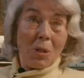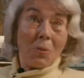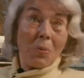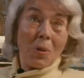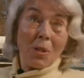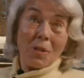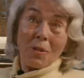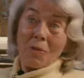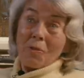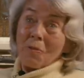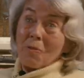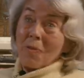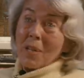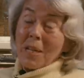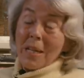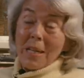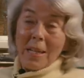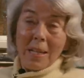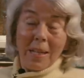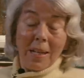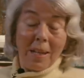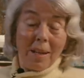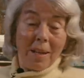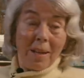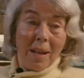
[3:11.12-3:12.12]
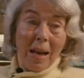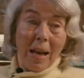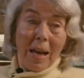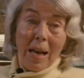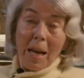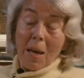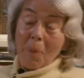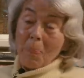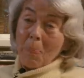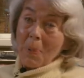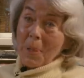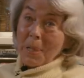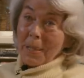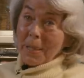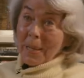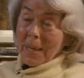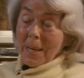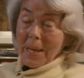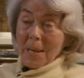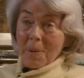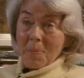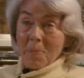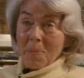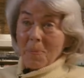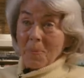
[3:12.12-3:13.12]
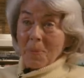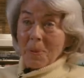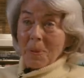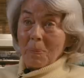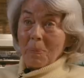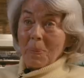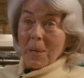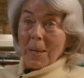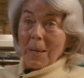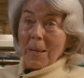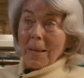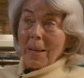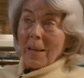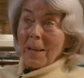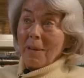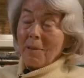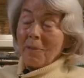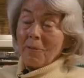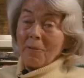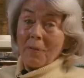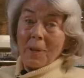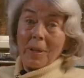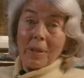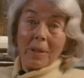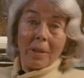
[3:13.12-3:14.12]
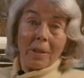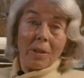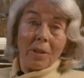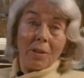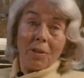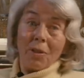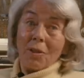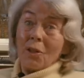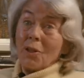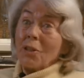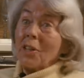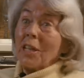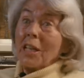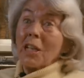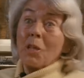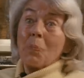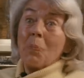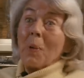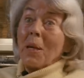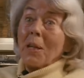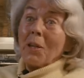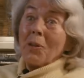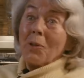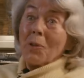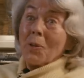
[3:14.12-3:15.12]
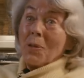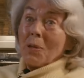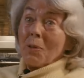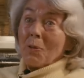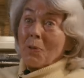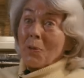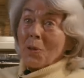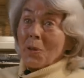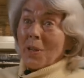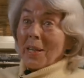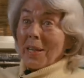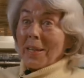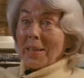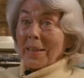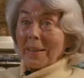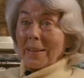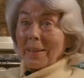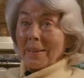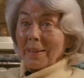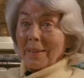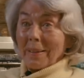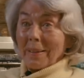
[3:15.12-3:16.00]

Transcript: it was a very happy time in my life and not expected, if you like.